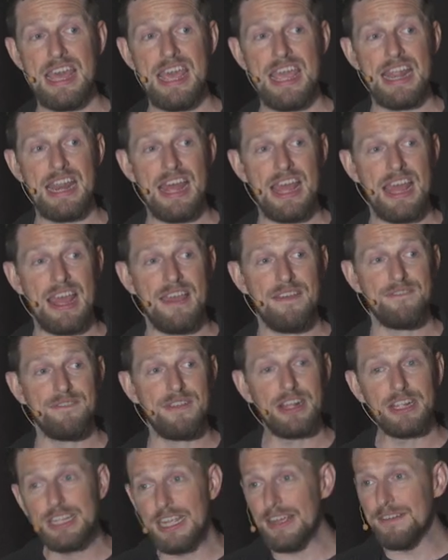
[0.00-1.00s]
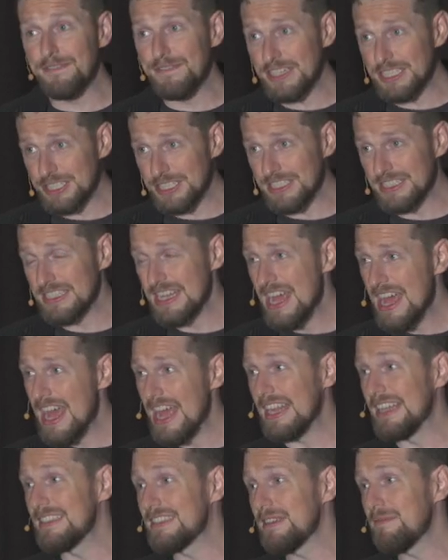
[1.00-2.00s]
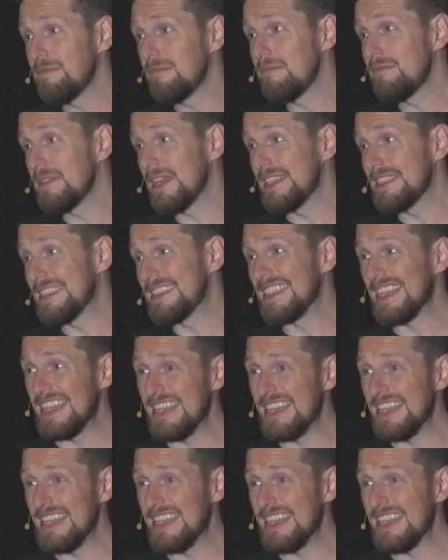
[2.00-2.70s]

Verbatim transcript: in a fairly efficient and in some places